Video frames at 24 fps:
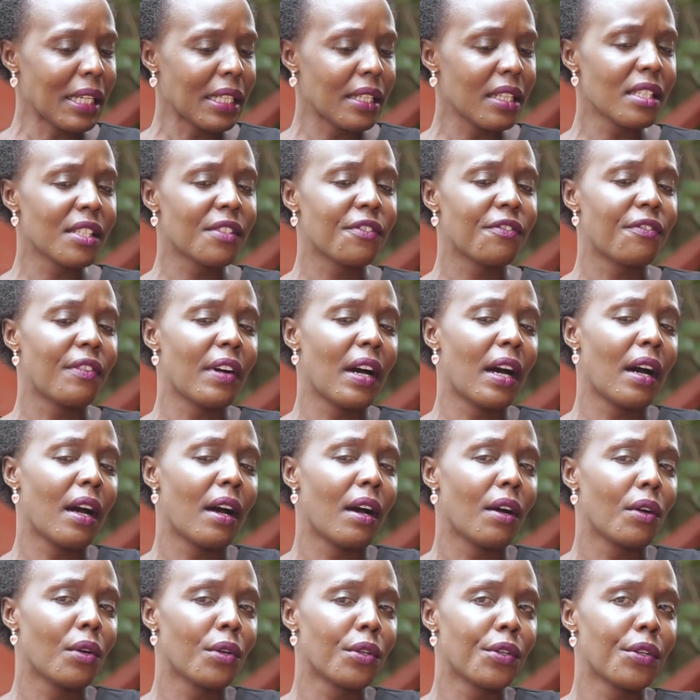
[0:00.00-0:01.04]
But this
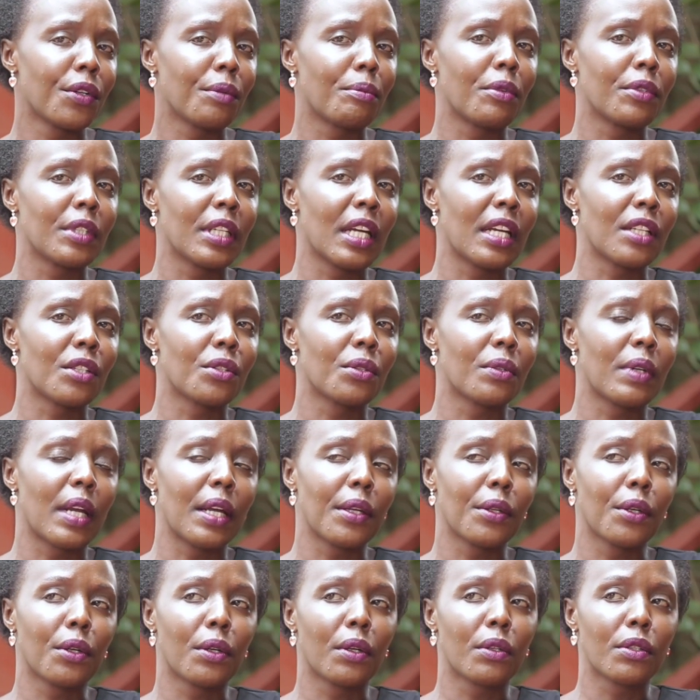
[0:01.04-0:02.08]
far, Honorable
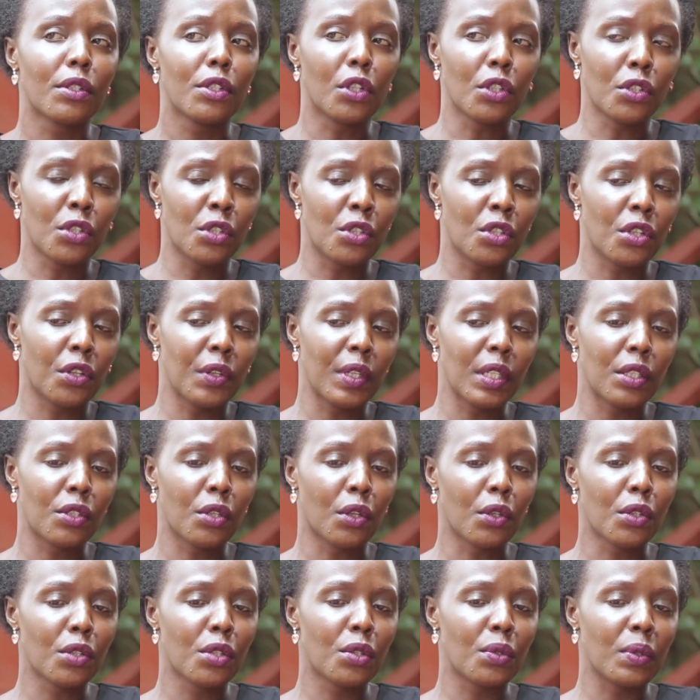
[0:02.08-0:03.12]
Nyanjura, your story
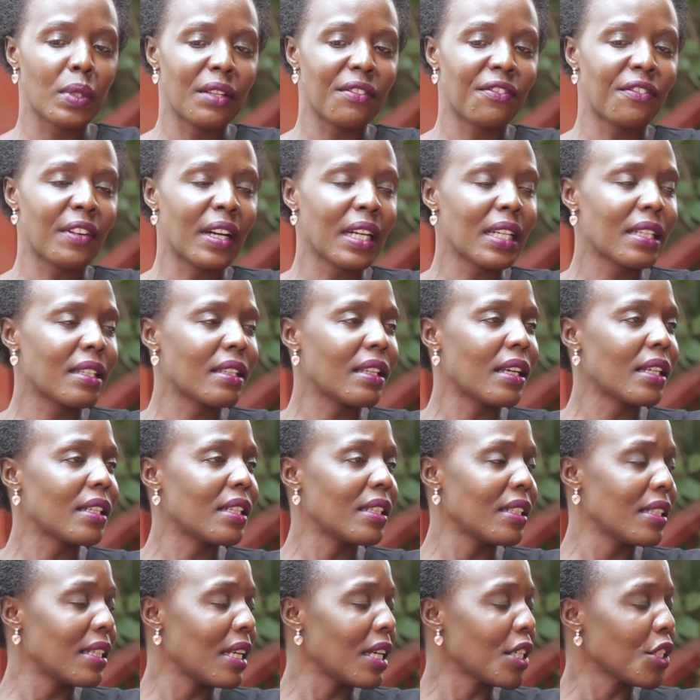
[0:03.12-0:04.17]
talks to the fact
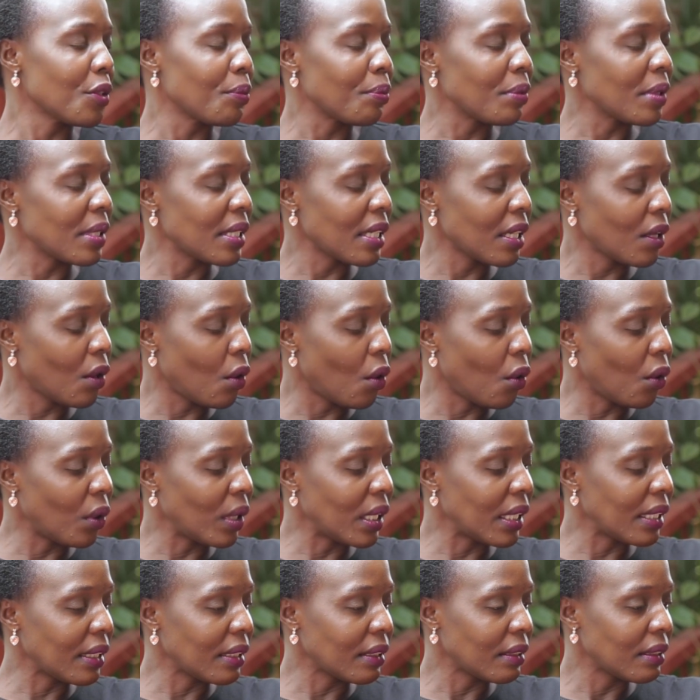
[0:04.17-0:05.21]
that leadership is a
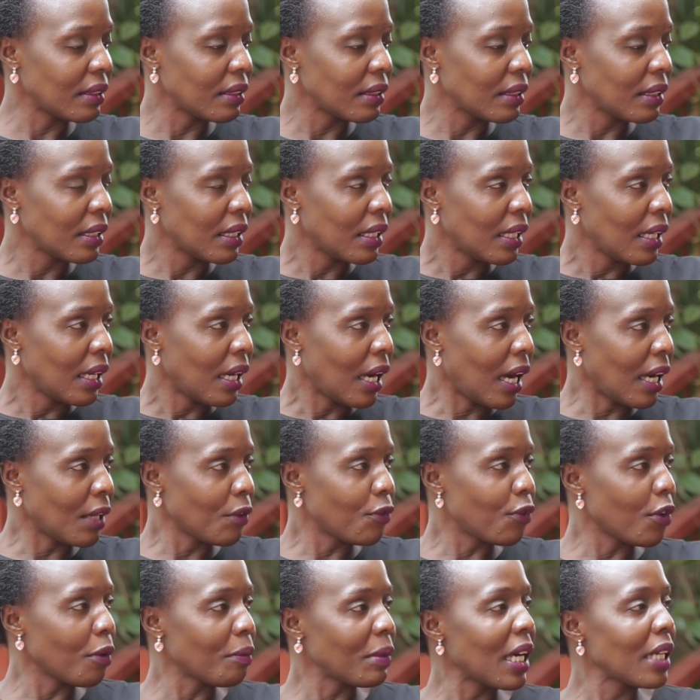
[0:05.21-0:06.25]
calling.
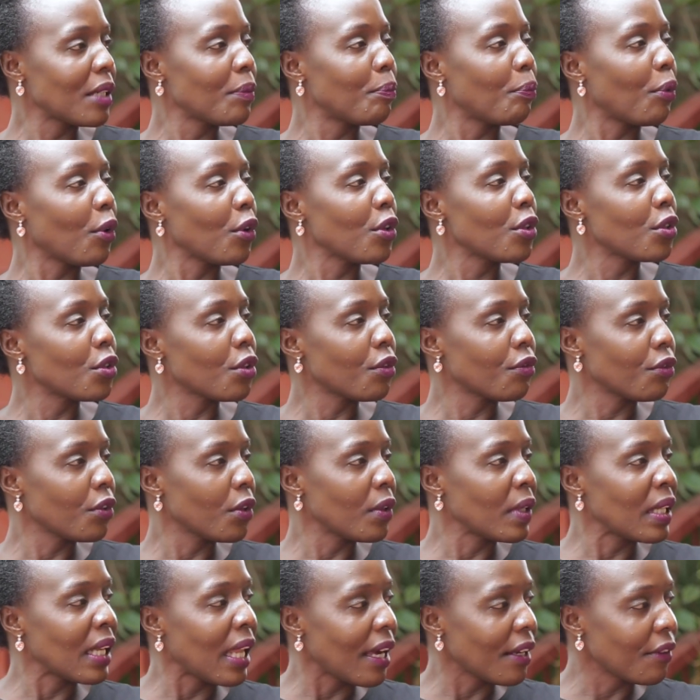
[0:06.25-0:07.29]
And from that point of
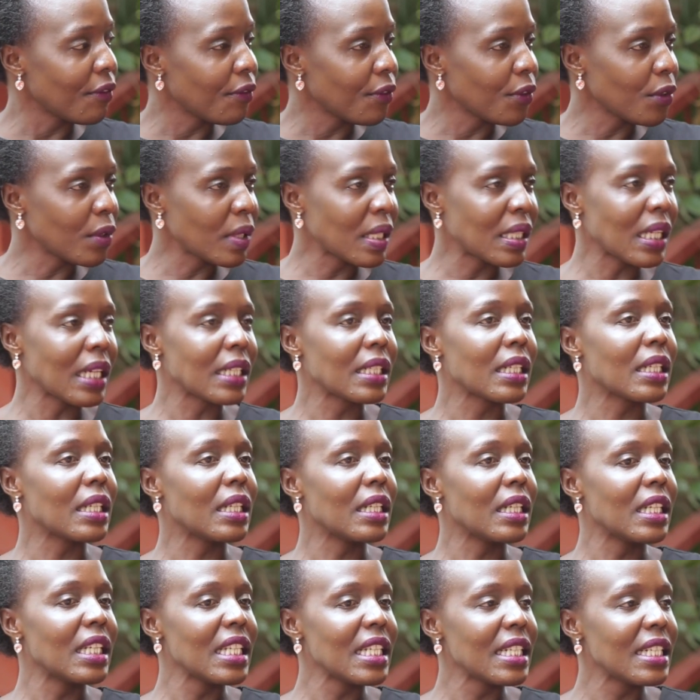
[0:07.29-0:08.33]
your life, you
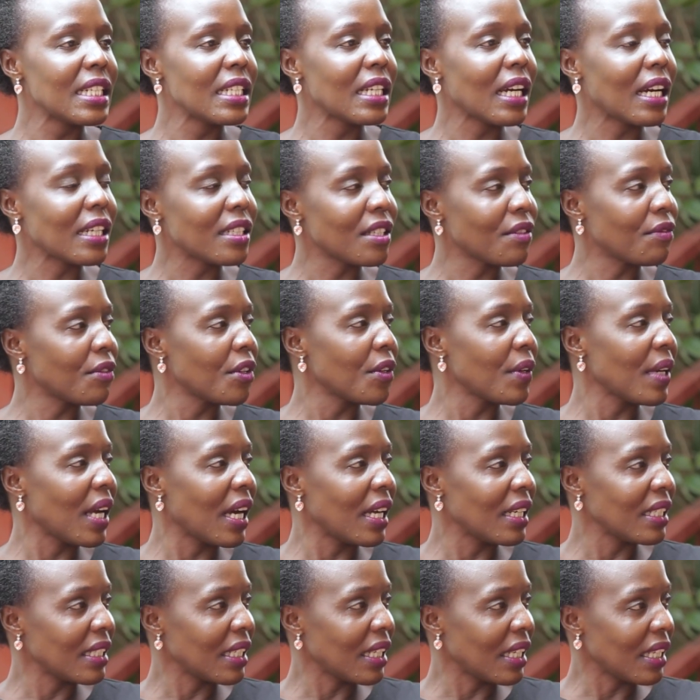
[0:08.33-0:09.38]
started leading at a very
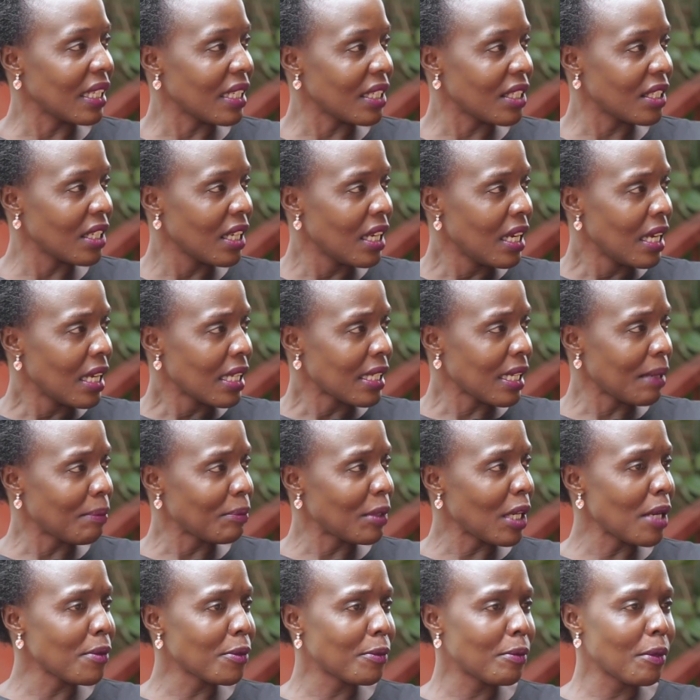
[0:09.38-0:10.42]
early age.
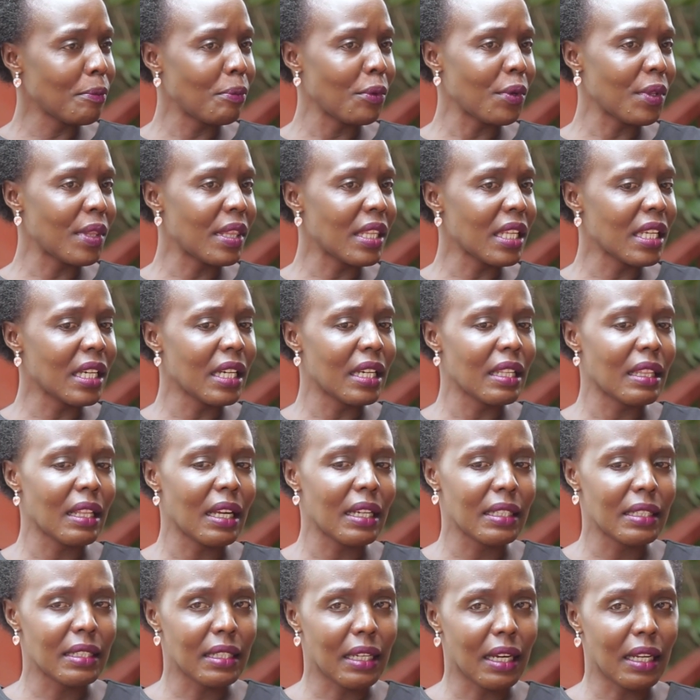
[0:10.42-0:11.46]
Sometimes people think
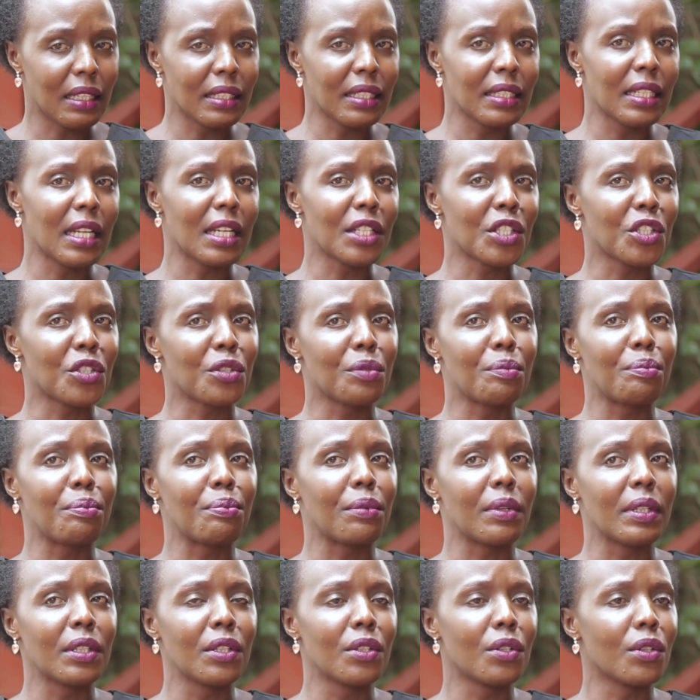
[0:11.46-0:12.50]
that leadership,
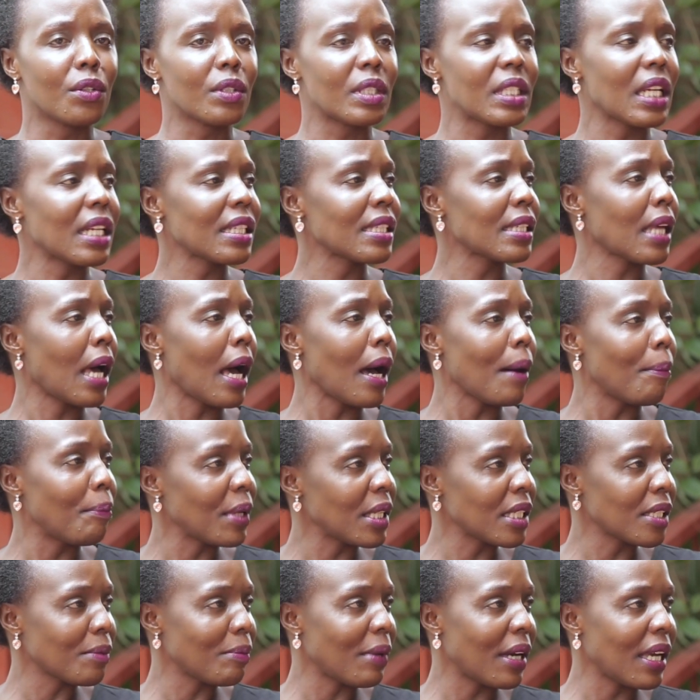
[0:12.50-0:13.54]
you know, just
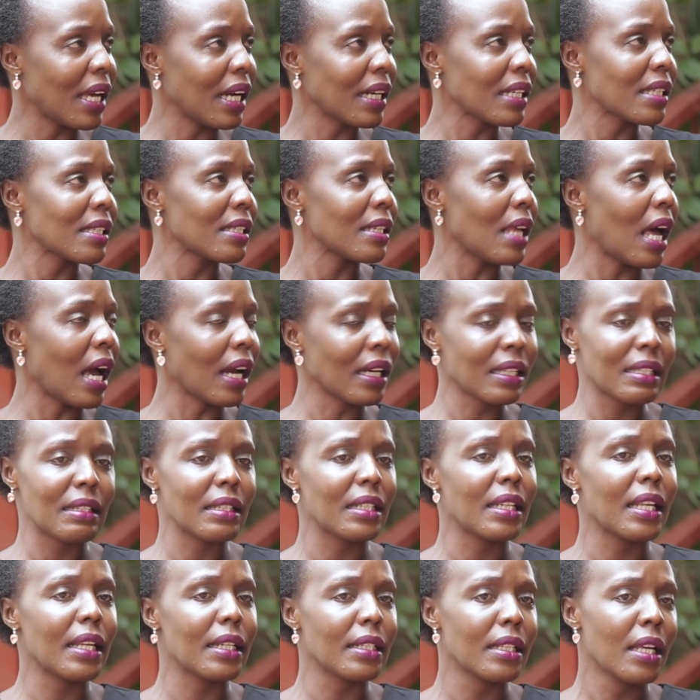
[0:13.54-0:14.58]
happens by
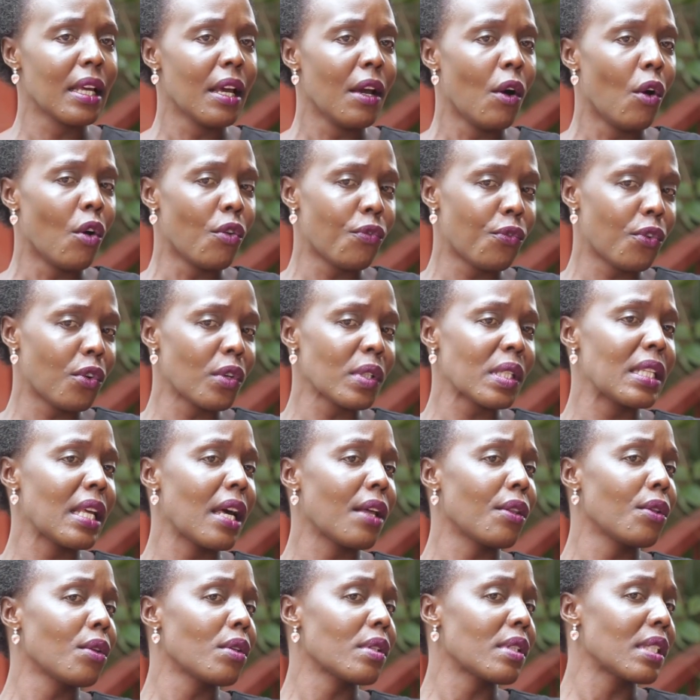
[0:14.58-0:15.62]
accident. Of course,
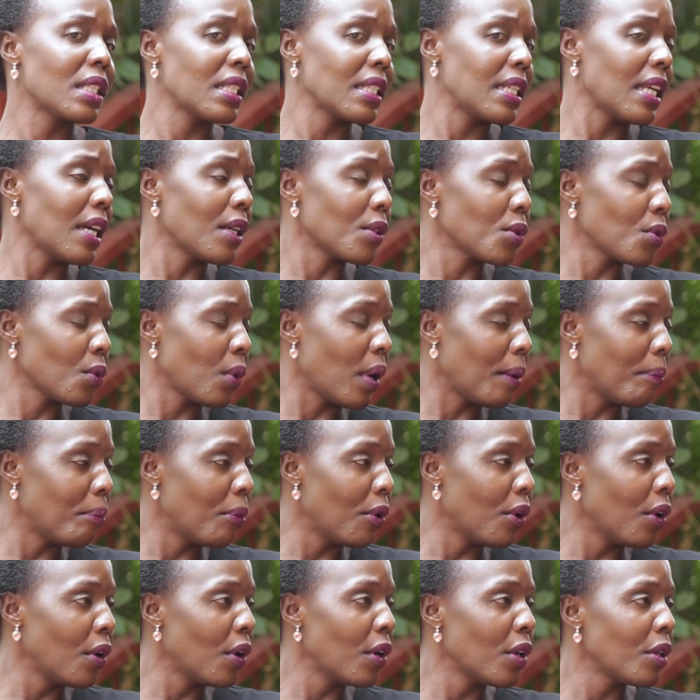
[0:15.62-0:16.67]
there are those leaders who are
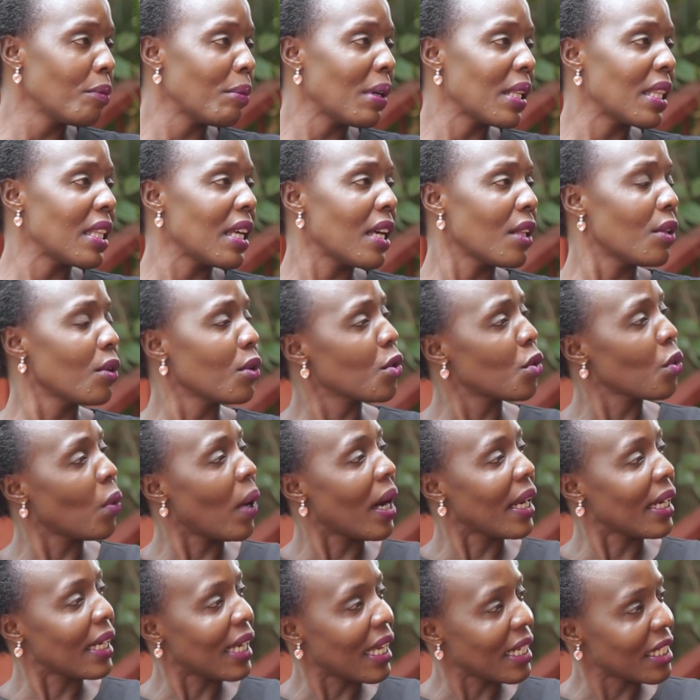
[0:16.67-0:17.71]
born, but there are those
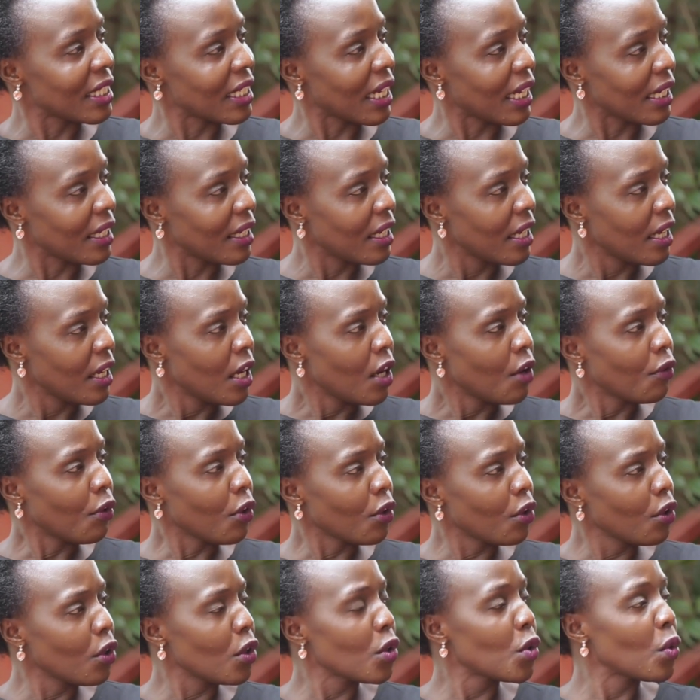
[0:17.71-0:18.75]
who are nurtured.
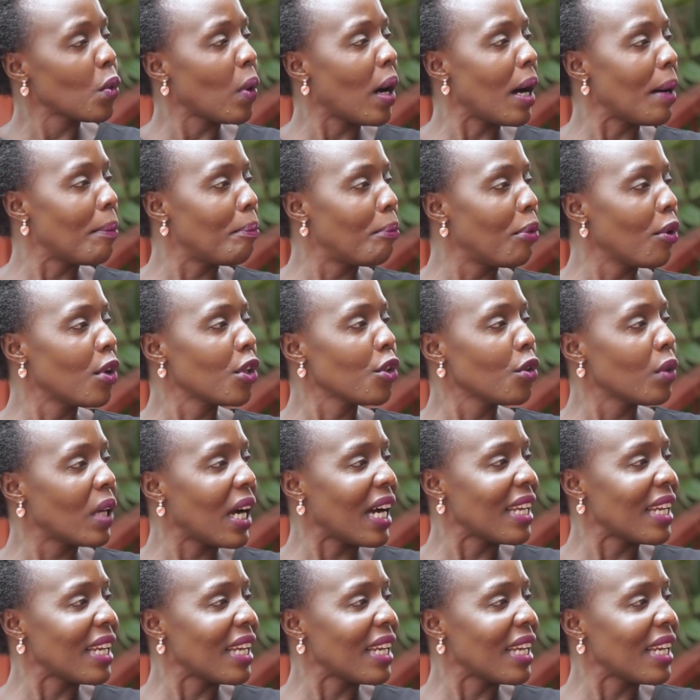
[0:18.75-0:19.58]
For those who are born, you